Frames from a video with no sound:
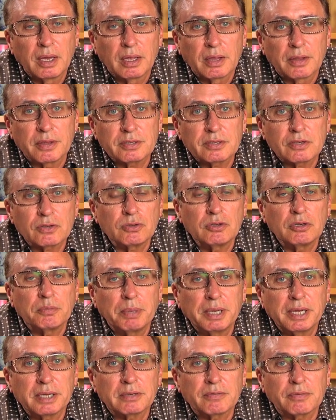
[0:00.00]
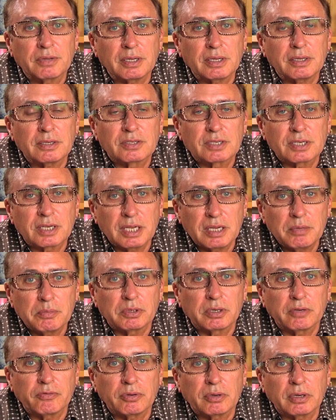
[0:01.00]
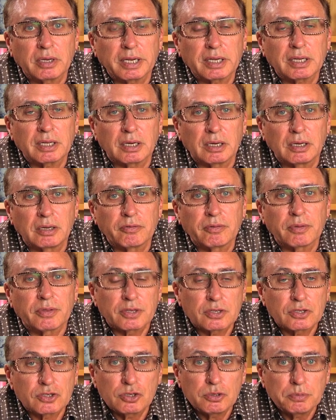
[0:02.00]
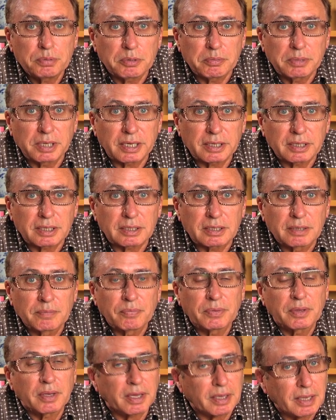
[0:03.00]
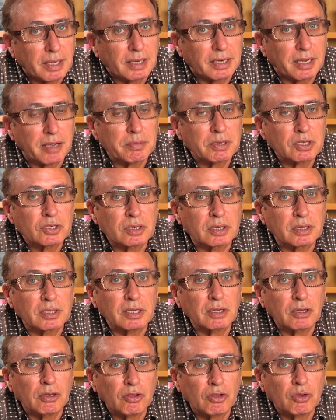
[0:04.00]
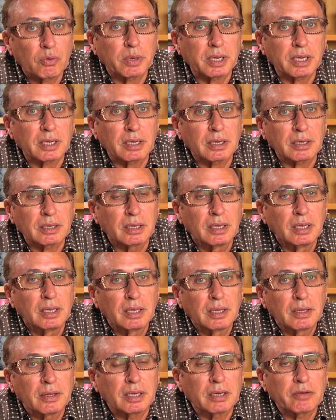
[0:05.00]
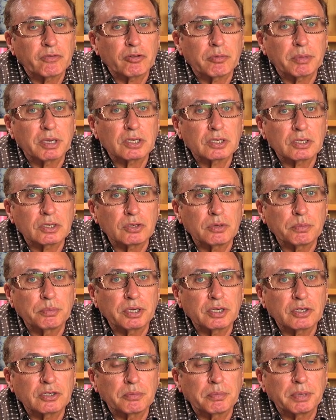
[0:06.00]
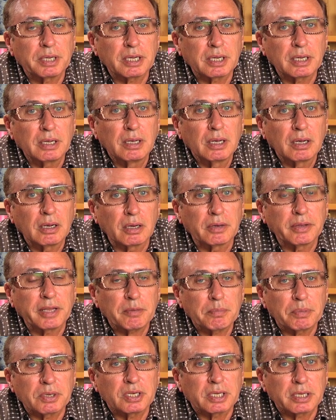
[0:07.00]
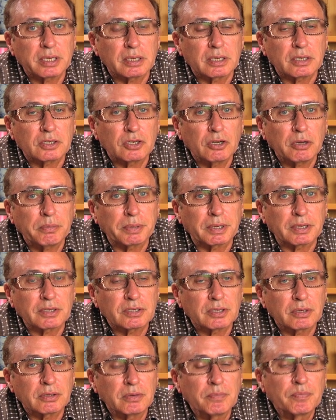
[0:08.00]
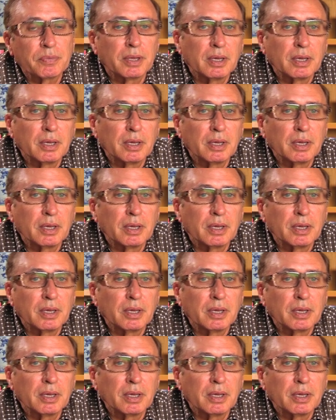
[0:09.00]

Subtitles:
This is all part of the schema, if you like, of the supermarket. Again, I mentioned the earthquake and the information you bring to bear on that particular topic. So